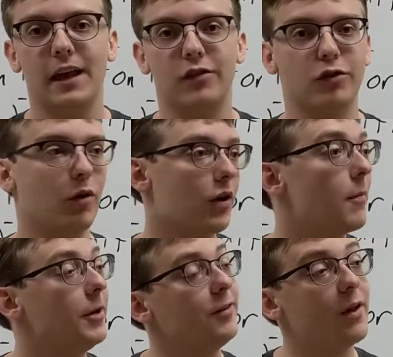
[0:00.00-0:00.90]
So
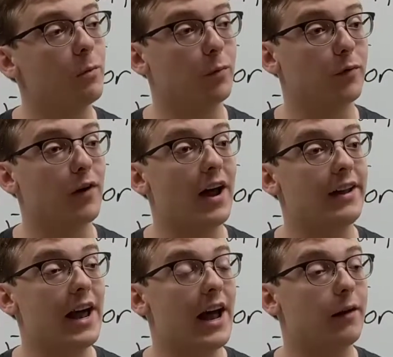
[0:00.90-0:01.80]
companies that will provide
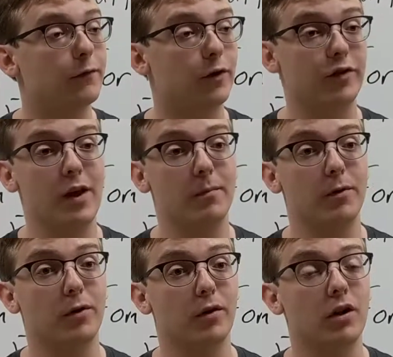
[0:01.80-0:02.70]
that, for
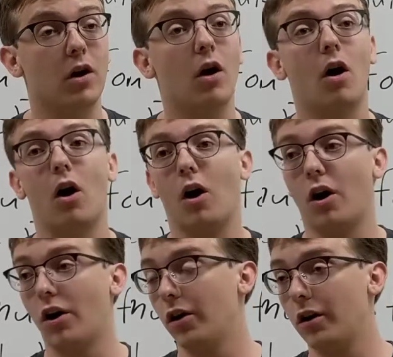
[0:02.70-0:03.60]
example,
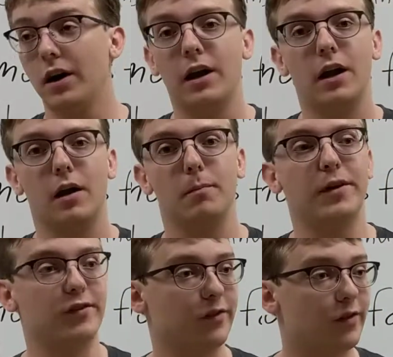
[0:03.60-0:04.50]
are
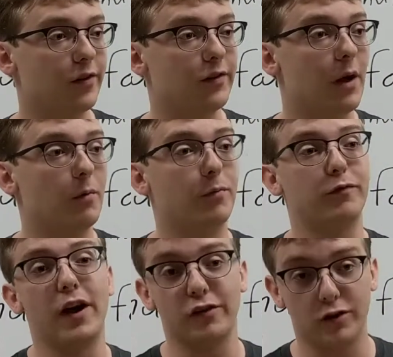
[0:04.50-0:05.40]
businesses that would
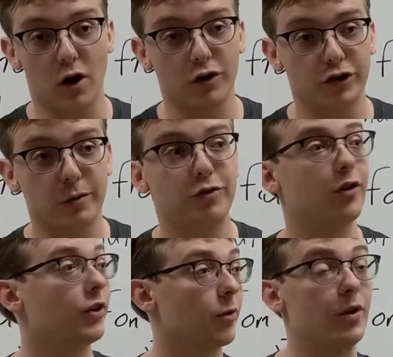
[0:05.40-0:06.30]
provide scholarships,
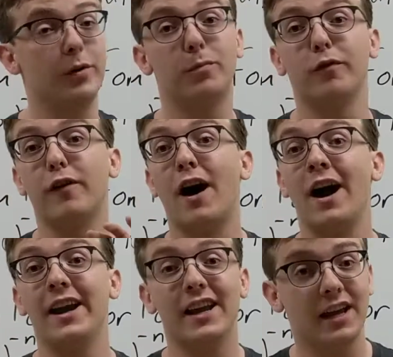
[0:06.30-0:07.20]
so they're going to
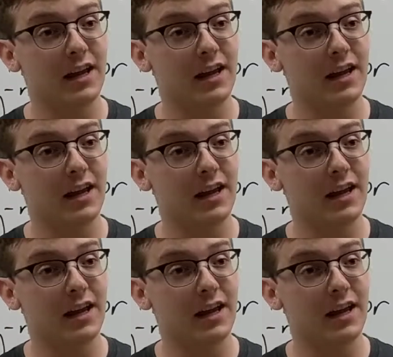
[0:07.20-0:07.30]
provide